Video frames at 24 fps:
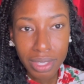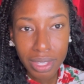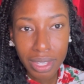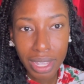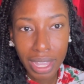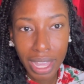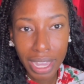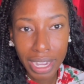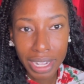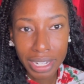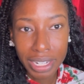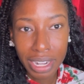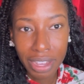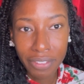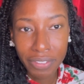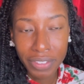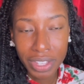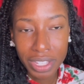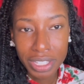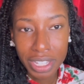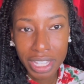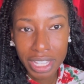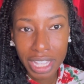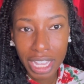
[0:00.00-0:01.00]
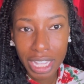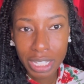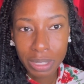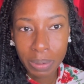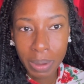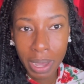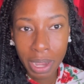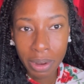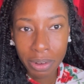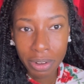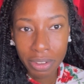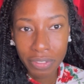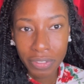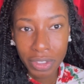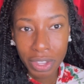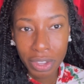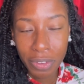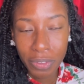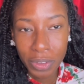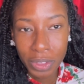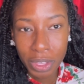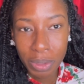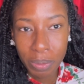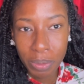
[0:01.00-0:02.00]
I can definitely say that's my
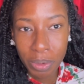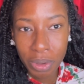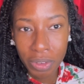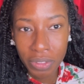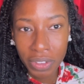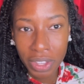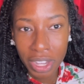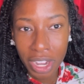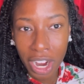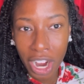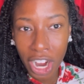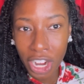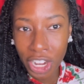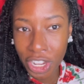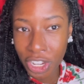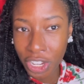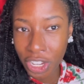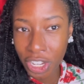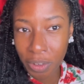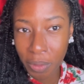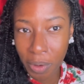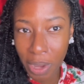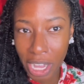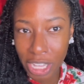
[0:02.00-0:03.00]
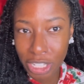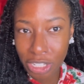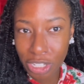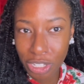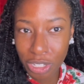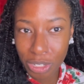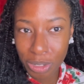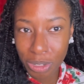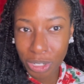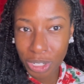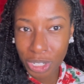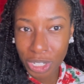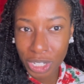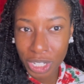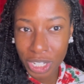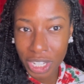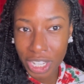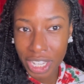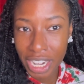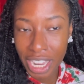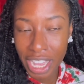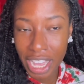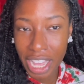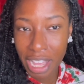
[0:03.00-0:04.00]
review for the movie. Are you going to watch it? You
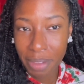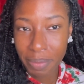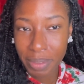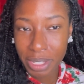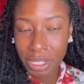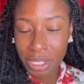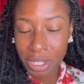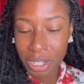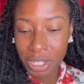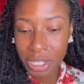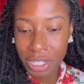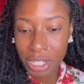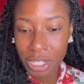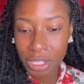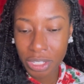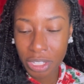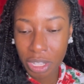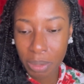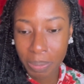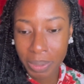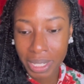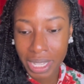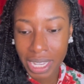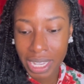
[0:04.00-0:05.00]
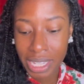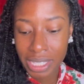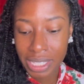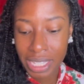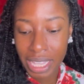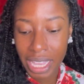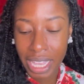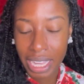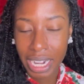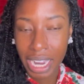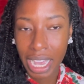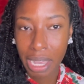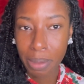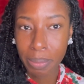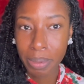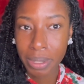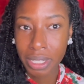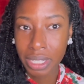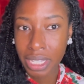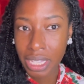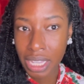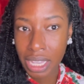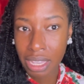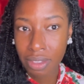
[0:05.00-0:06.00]
should. It's on Disney Plus, and I
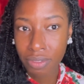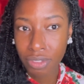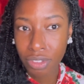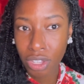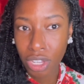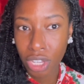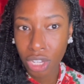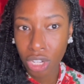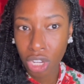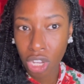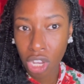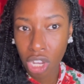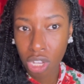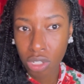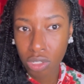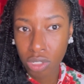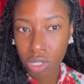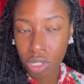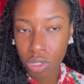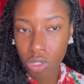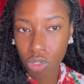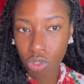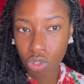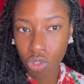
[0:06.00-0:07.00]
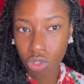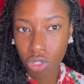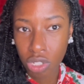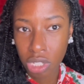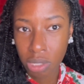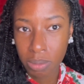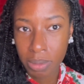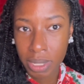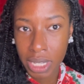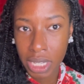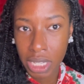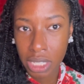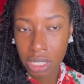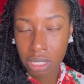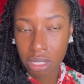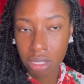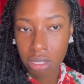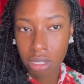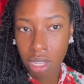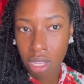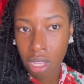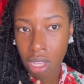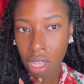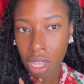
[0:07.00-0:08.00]
believe you can also stream
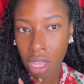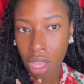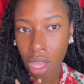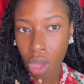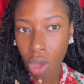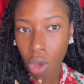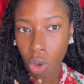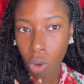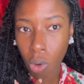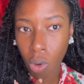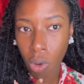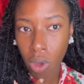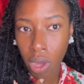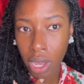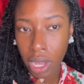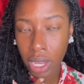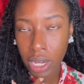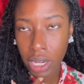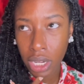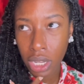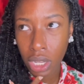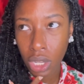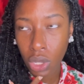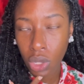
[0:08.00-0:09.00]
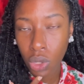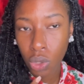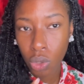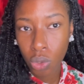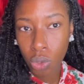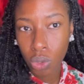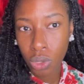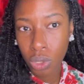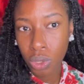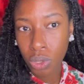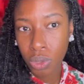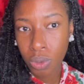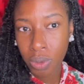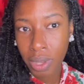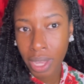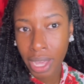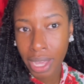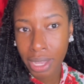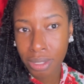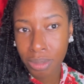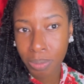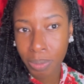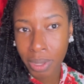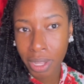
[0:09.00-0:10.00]
it on Hulu
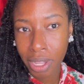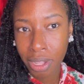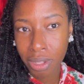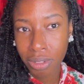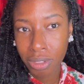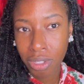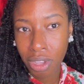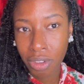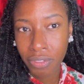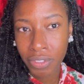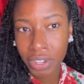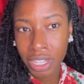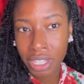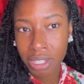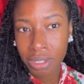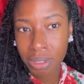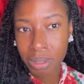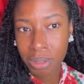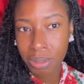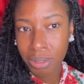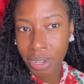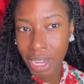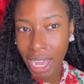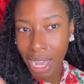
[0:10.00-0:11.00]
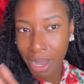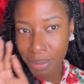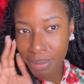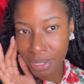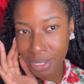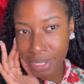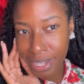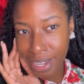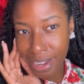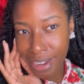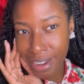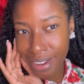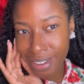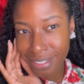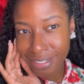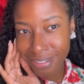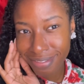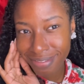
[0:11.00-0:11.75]
as well. Don't forget to subscribe, share.